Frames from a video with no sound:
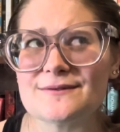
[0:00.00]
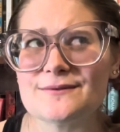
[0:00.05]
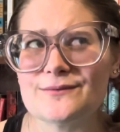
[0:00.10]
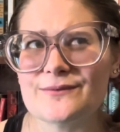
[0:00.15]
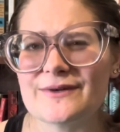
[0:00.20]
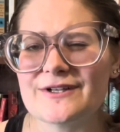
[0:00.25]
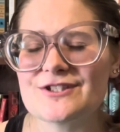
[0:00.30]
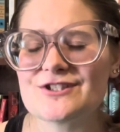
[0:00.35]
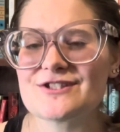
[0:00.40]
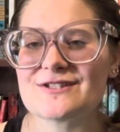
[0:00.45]

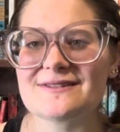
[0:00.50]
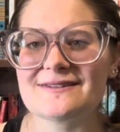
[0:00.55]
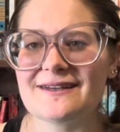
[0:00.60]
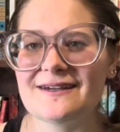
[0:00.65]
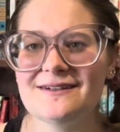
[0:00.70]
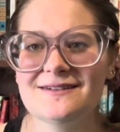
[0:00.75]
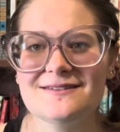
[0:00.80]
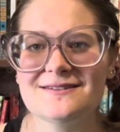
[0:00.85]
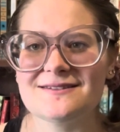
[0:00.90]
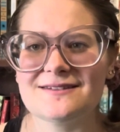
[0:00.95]
which that
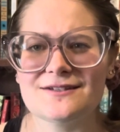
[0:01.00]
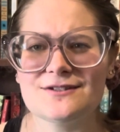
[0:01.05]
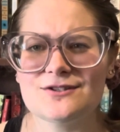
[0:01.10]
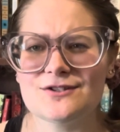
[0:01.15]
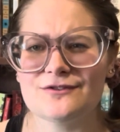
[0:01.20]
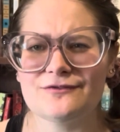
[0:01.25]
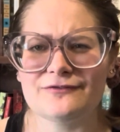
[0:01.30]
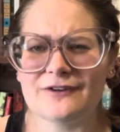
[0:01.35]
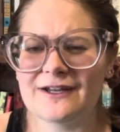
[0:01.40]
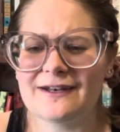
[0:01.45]
is such a
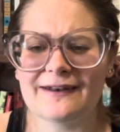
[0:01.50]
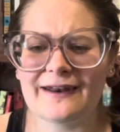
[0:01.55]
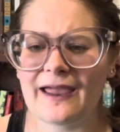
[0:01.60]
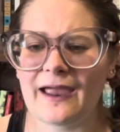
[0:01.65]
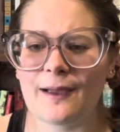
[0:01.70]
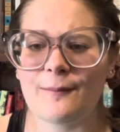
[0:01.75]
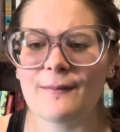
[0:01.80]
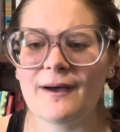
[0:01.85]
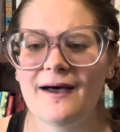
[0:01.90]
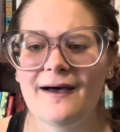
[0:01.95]
fun
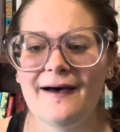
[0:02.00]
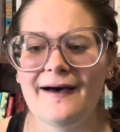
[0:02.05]
name.